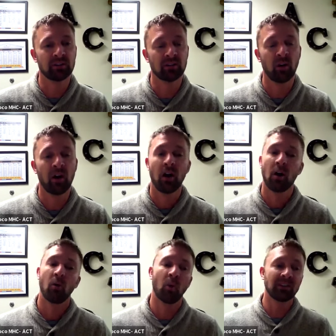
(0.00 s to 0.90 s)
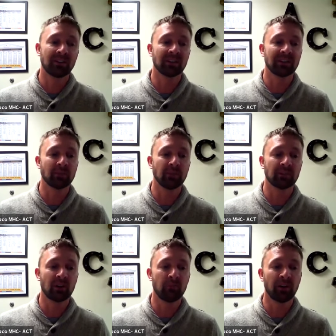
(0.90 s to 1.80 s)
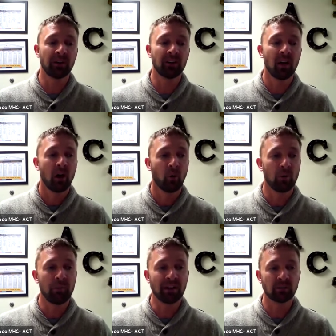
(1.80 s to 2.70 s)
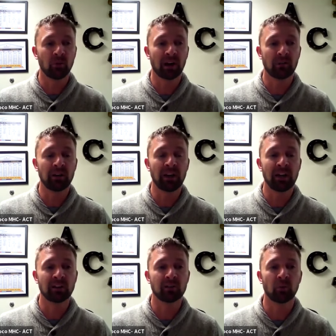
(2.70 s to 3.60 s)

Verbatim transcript: So once the assessment's completed, we make some recommendations.